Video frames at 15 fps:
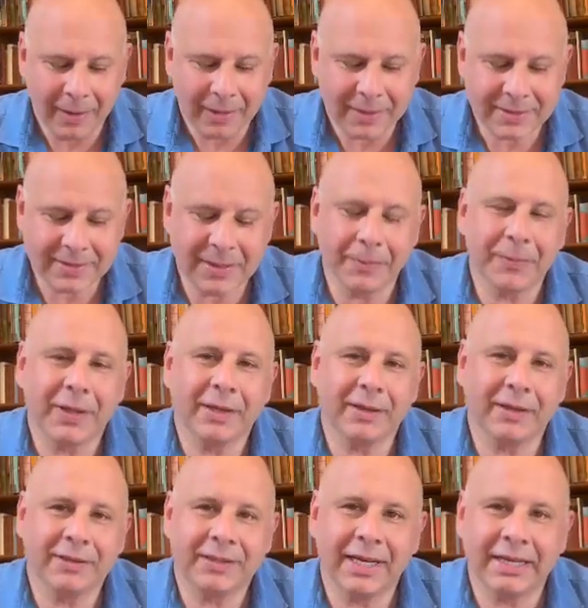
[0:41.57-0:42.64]
It's something
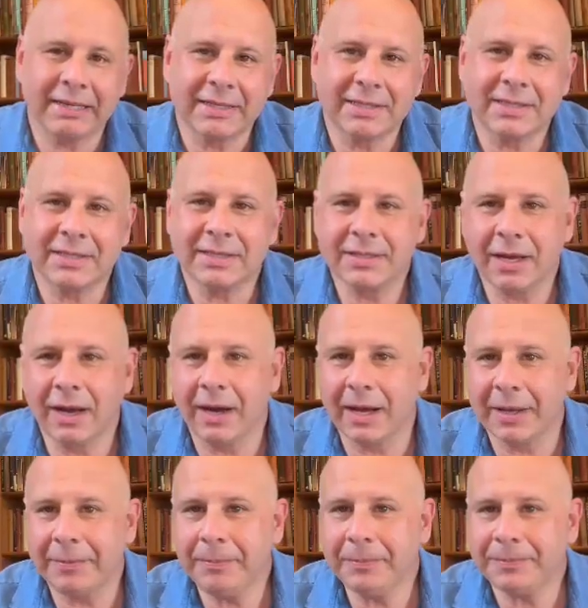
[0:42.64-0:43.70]
that takes
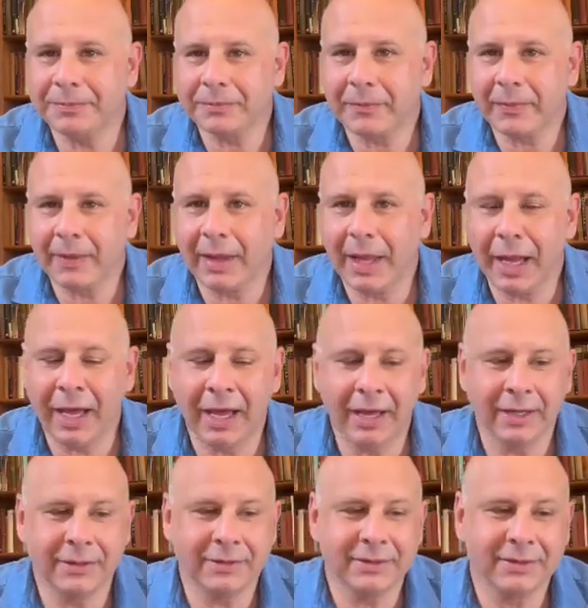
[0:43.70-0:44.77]
time
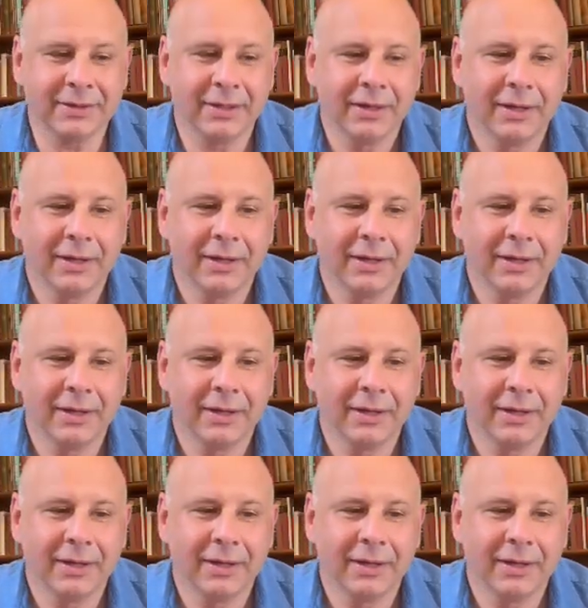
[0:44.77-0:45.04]
and